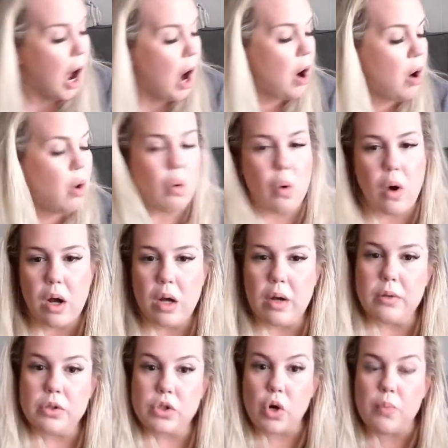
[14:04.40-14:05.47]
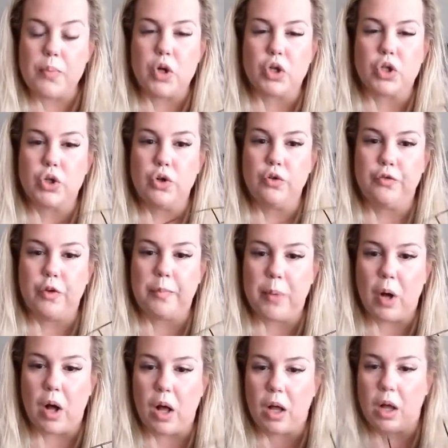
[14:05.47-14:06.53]
Oh, so put 2
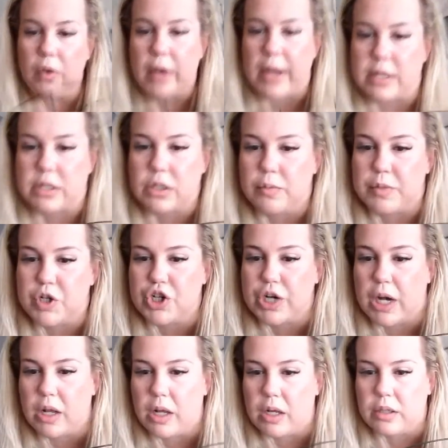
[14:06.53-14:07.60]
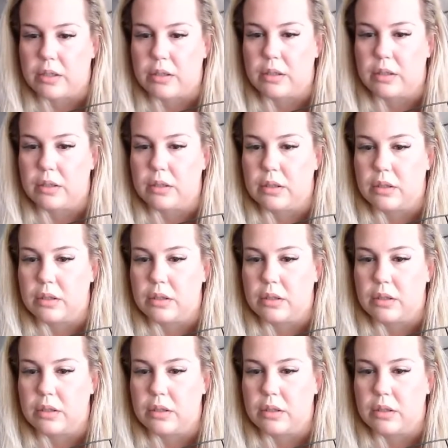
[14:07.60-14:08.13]
football. Okay. So Michelle's